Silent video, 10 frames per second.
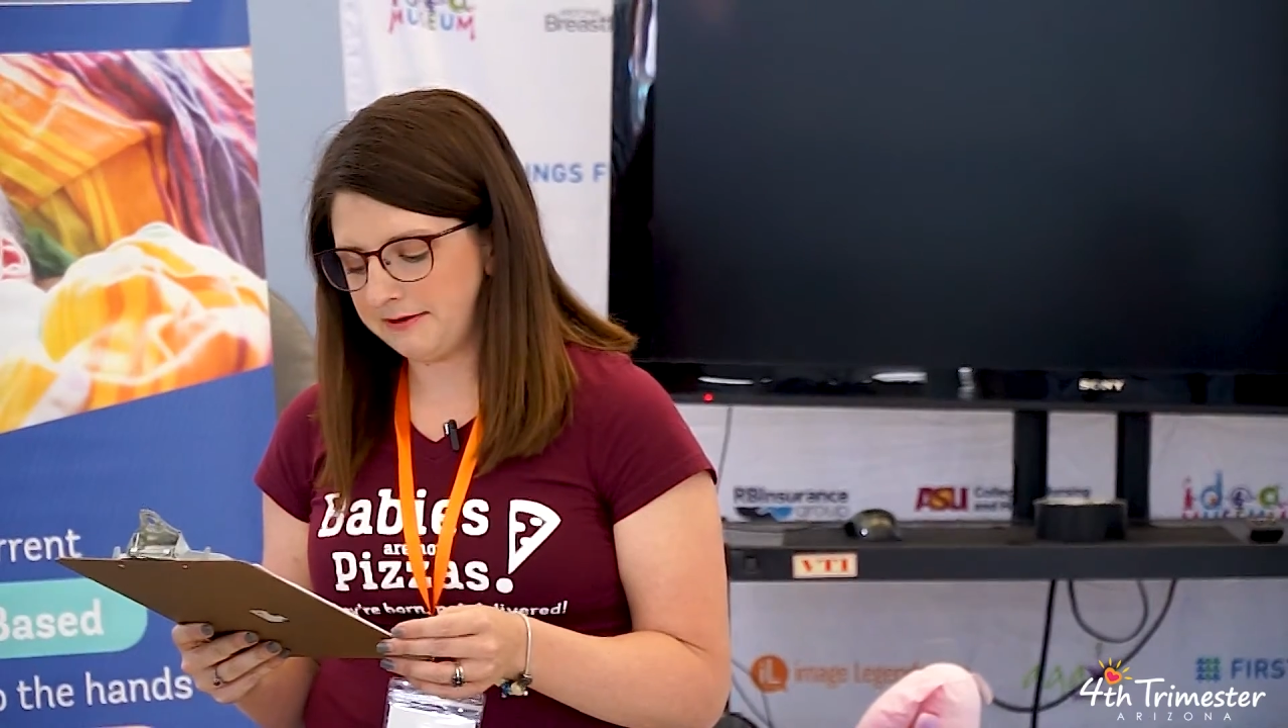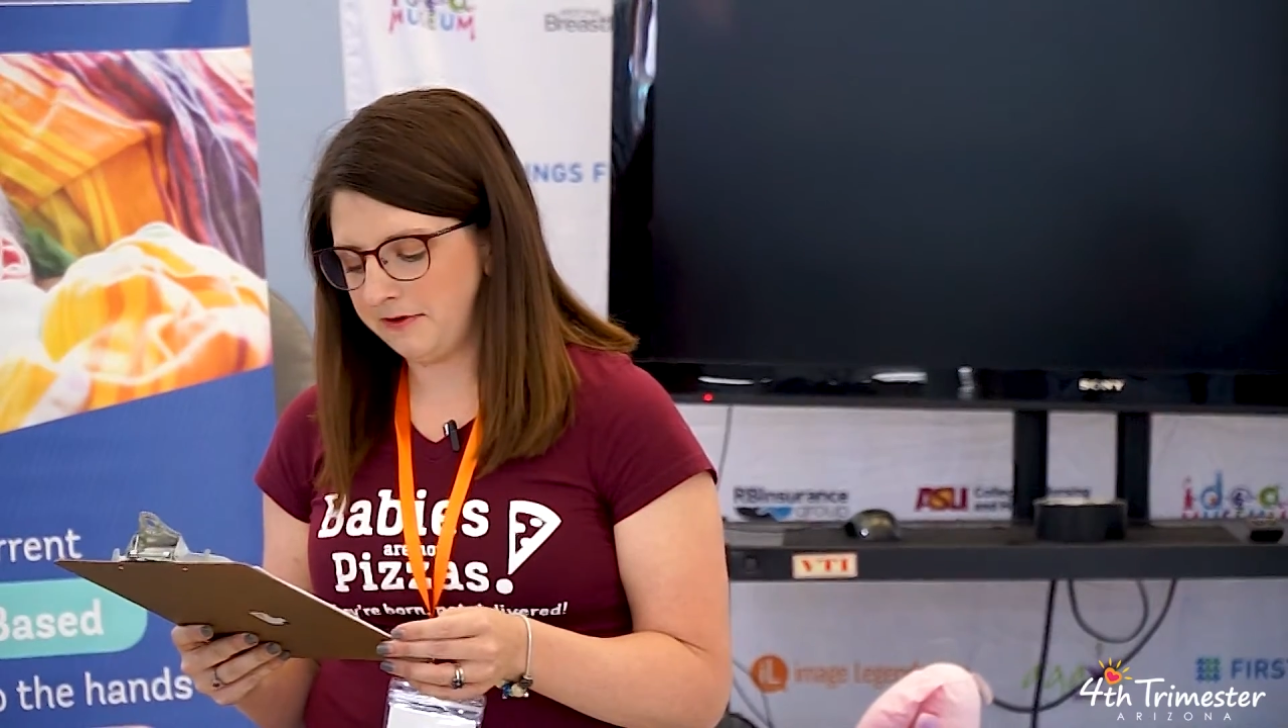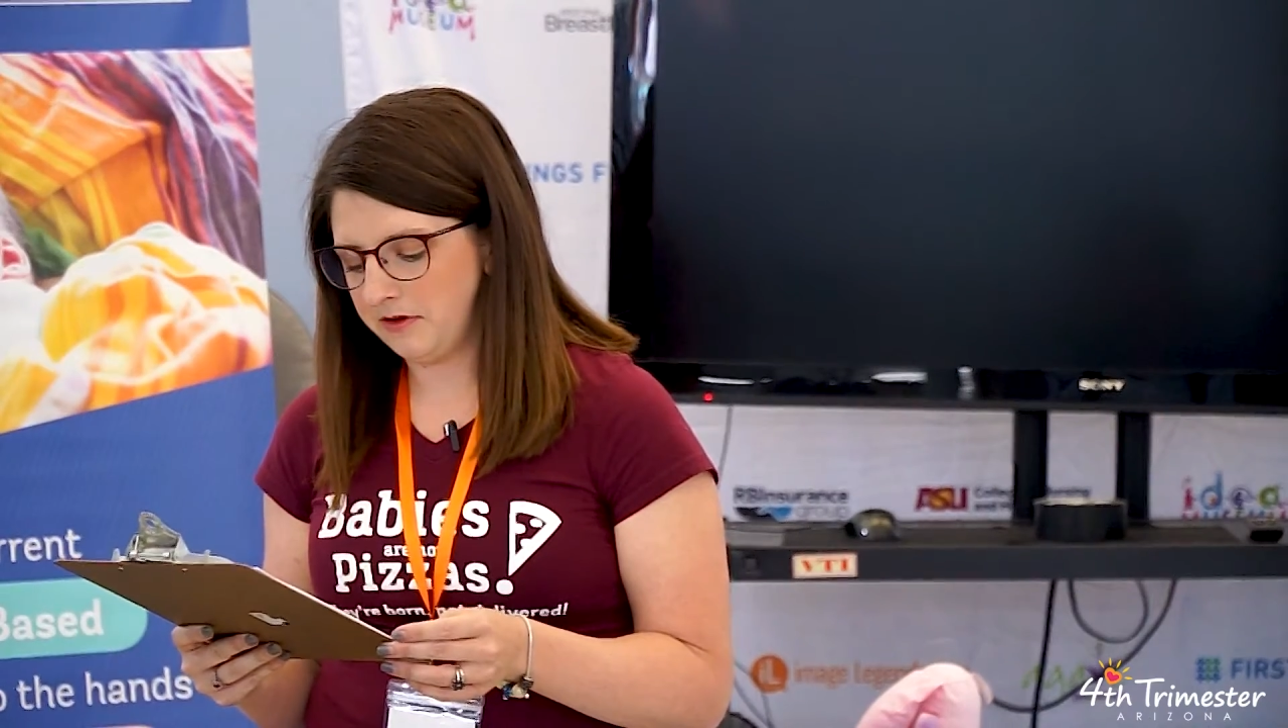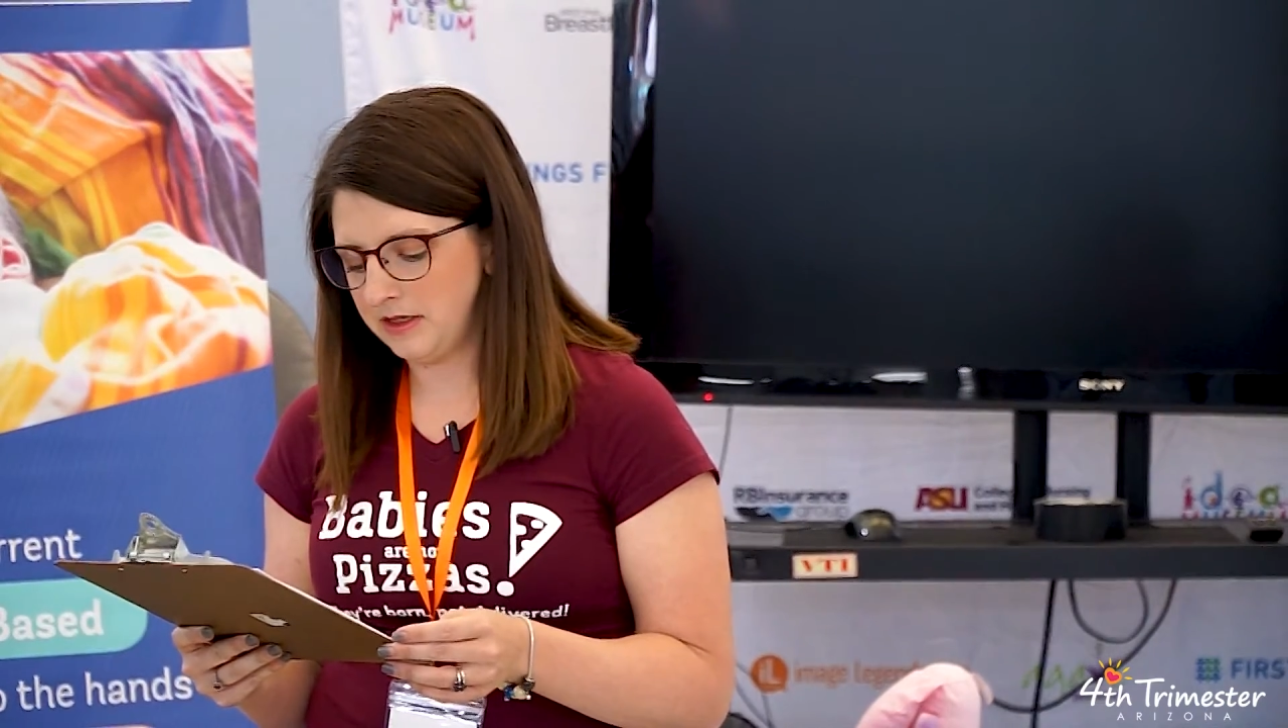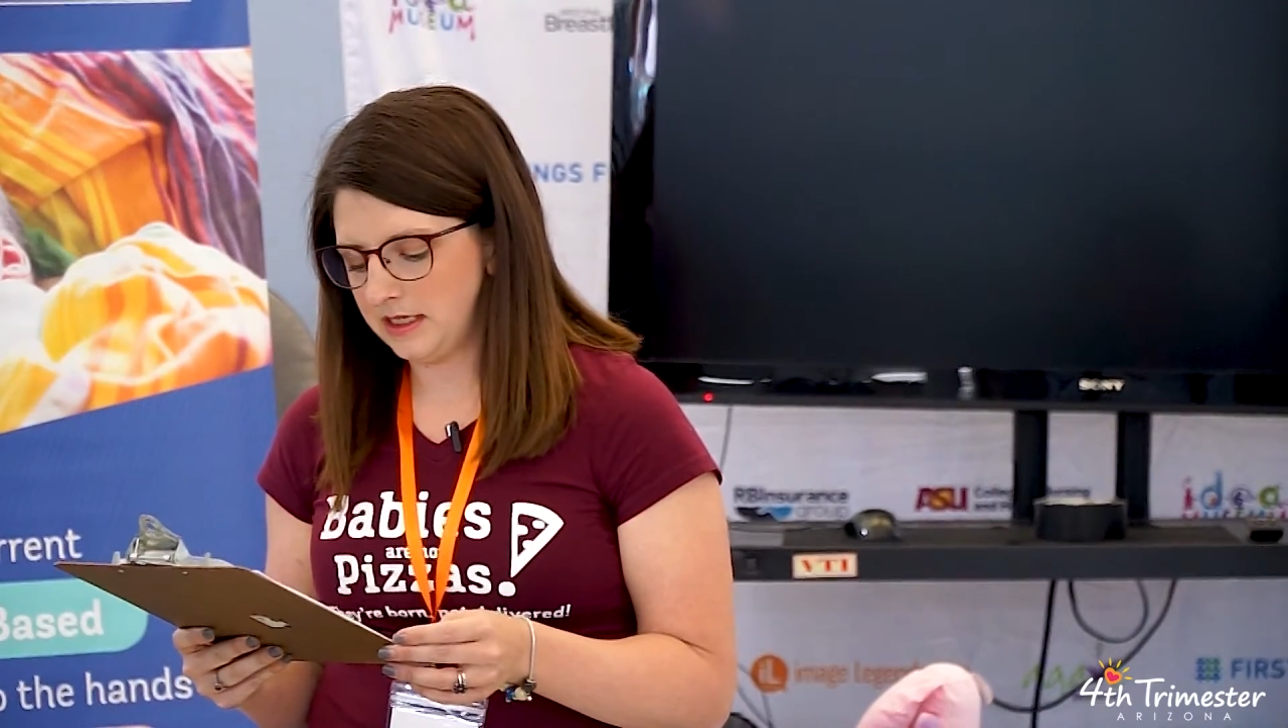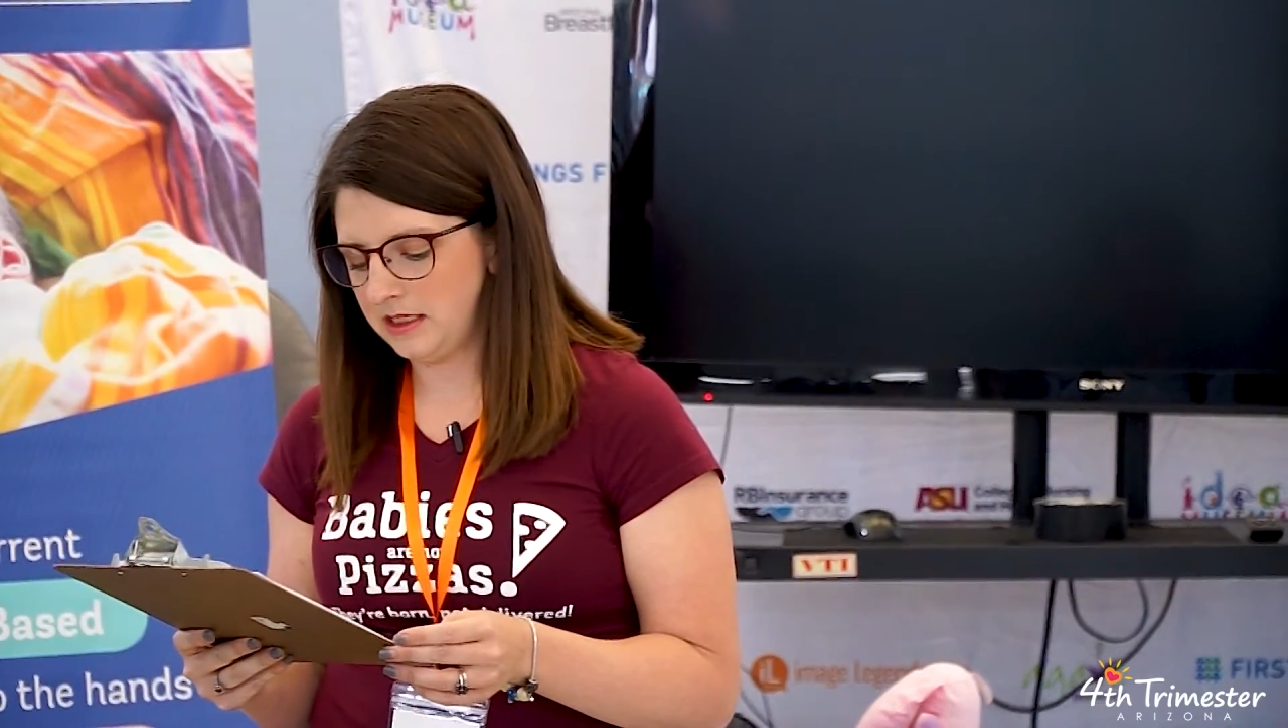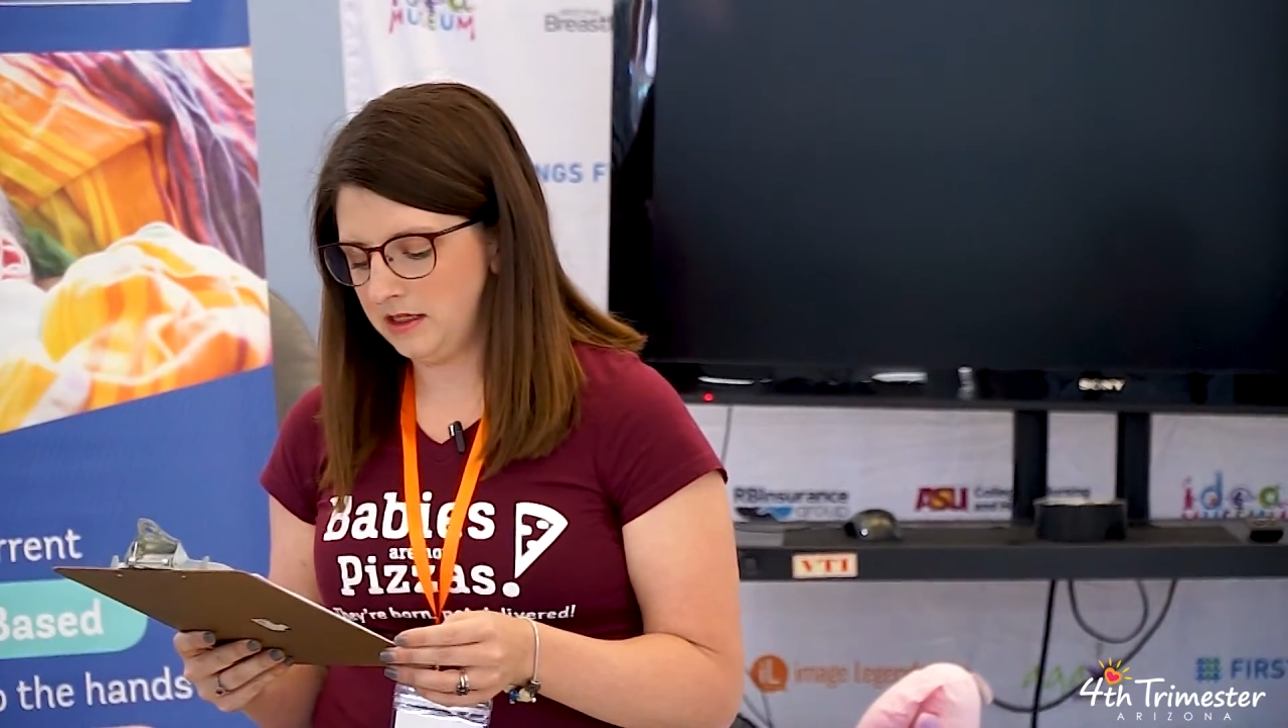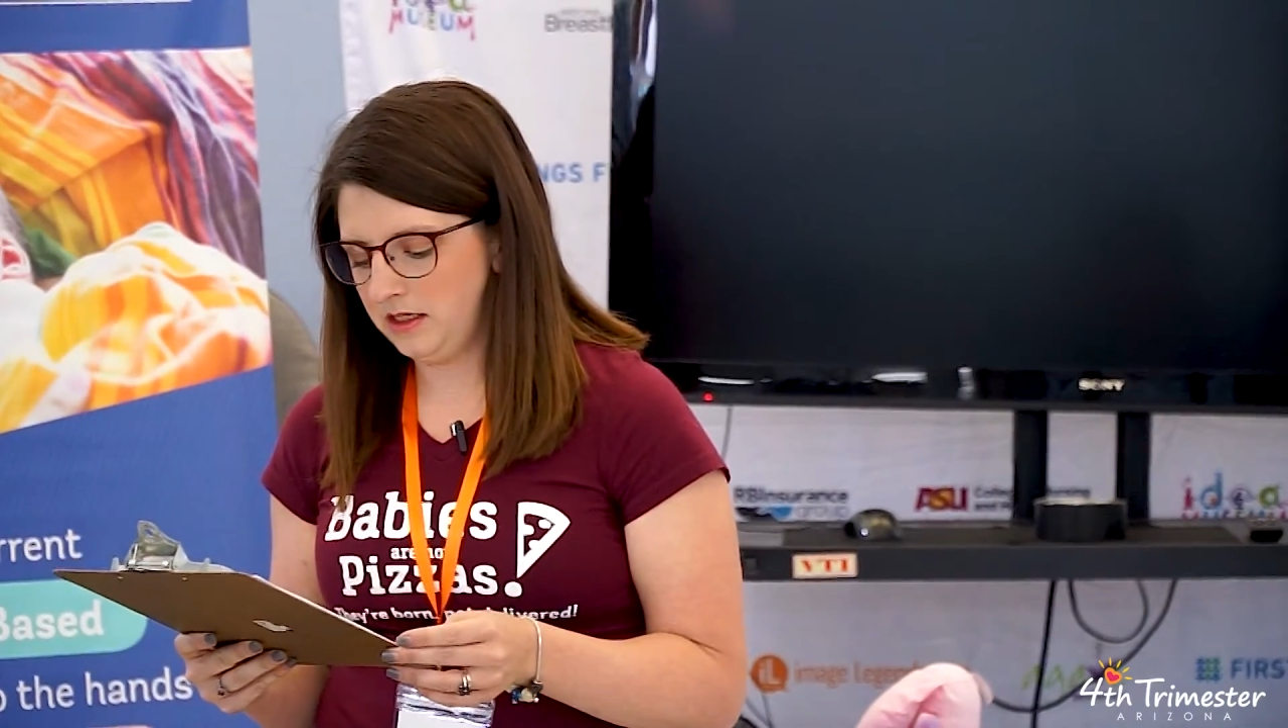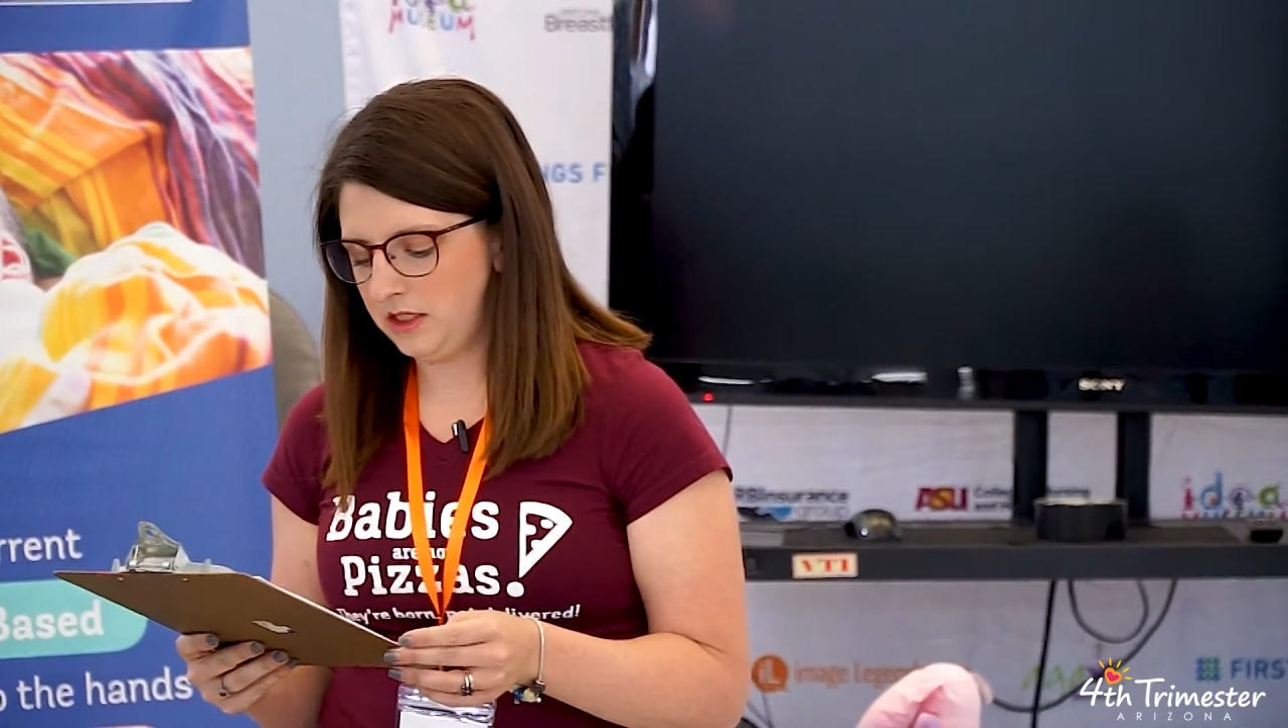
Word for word: difficult